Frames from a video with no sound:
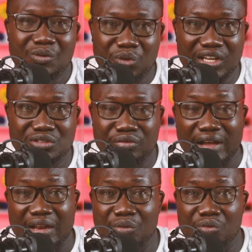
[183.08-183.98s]
we need to
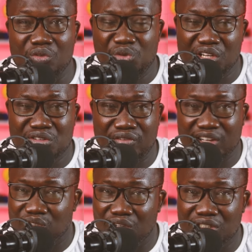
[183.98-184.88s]
find
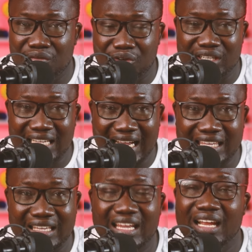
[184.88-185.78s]
a solution for
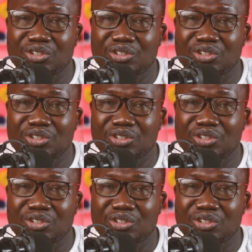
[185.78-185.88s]
Iñaki.